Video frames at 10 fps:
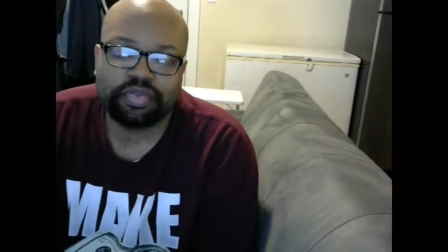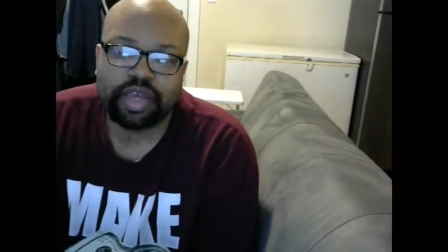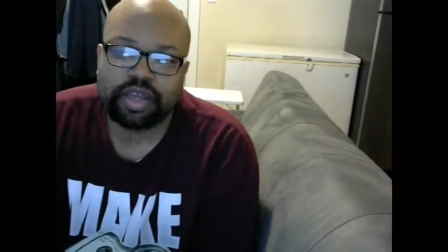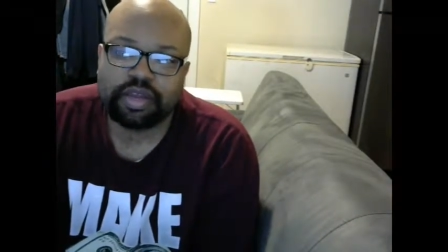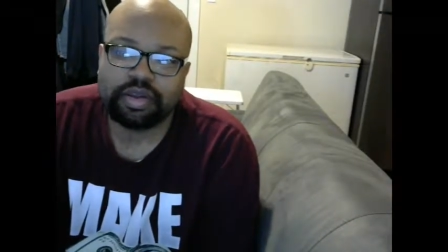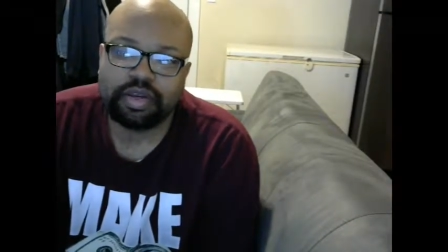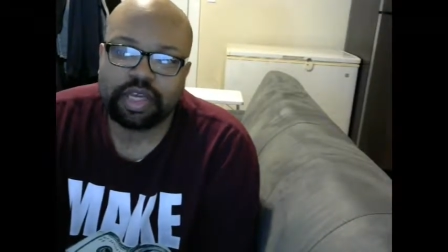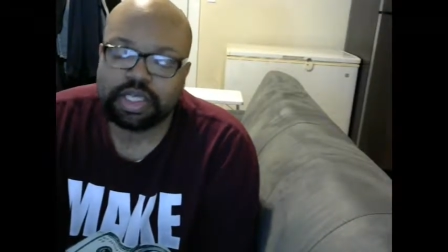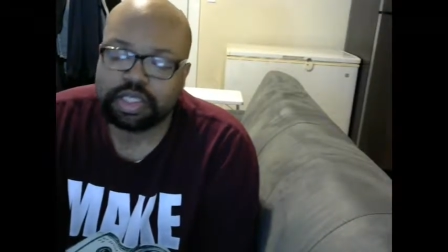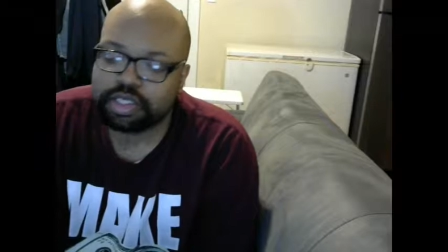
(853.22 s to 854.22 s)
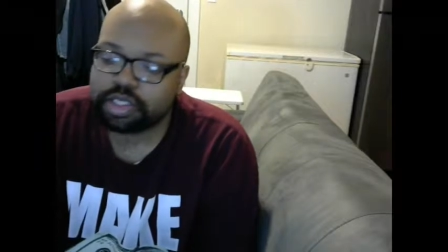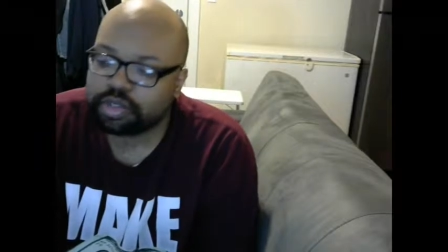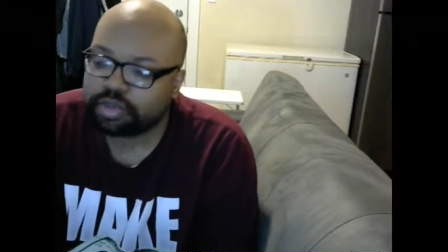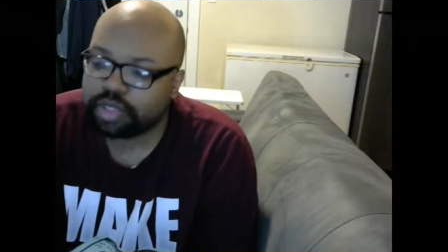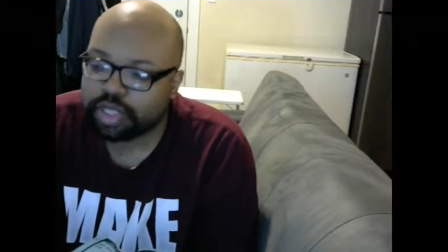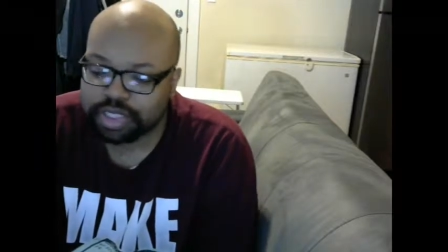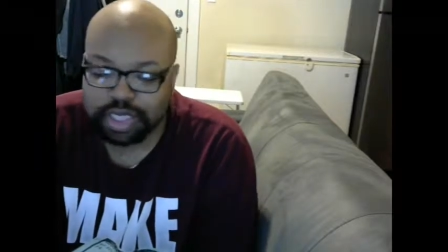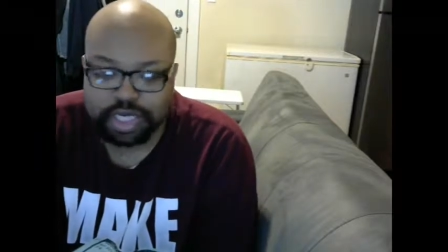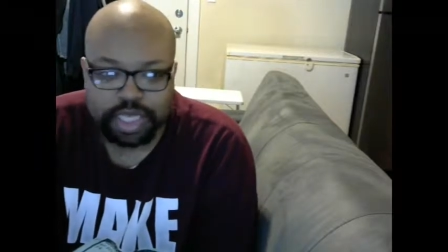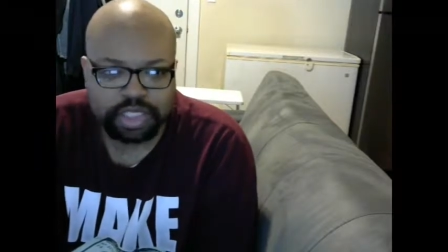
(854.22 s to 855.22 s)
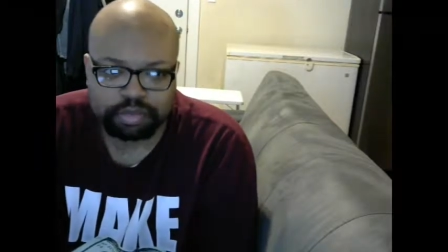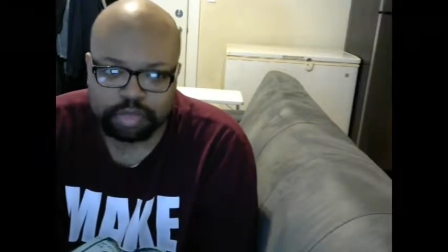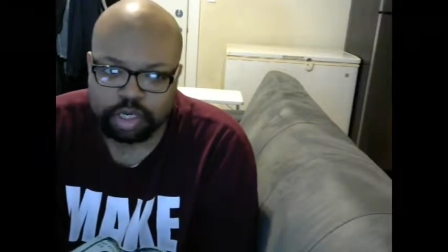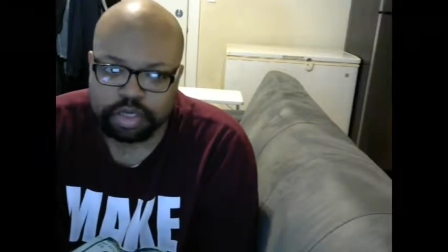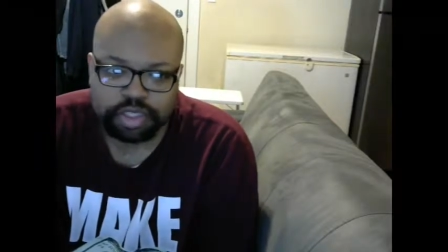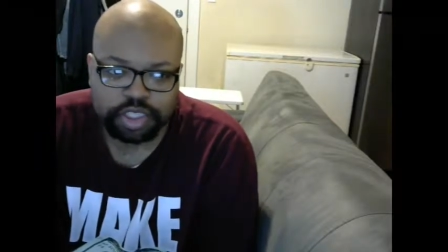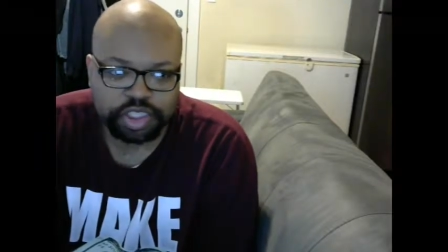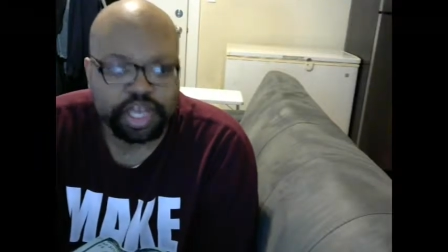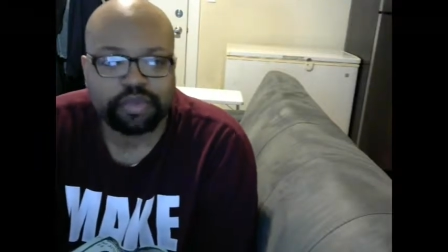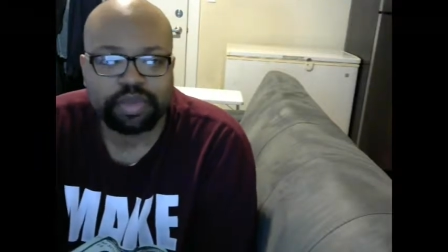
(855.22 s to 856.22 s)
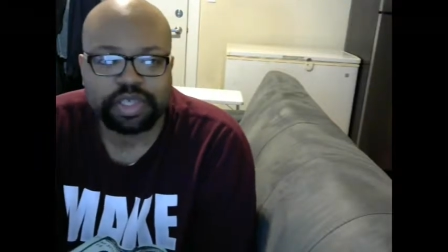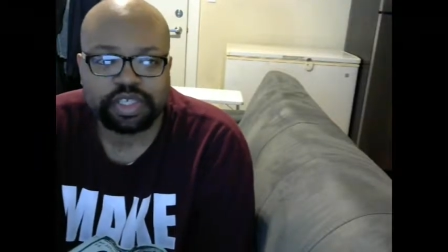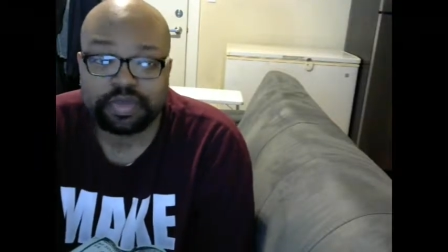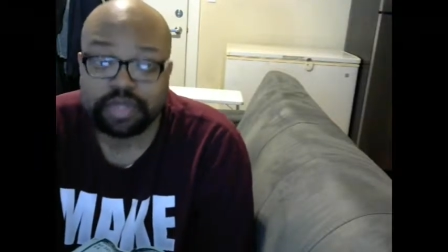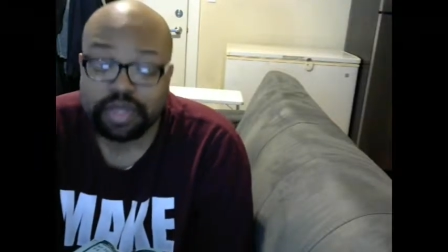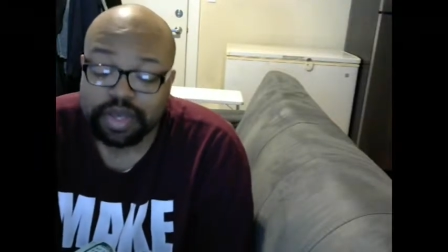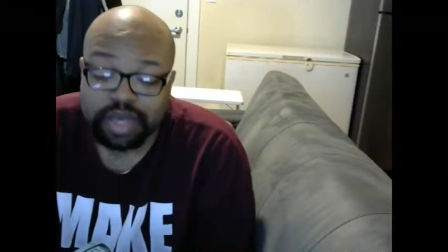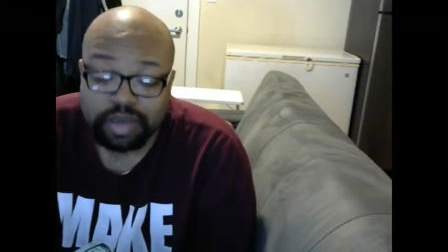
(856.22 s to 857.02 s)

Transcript: they need to do is they need to merge the championships.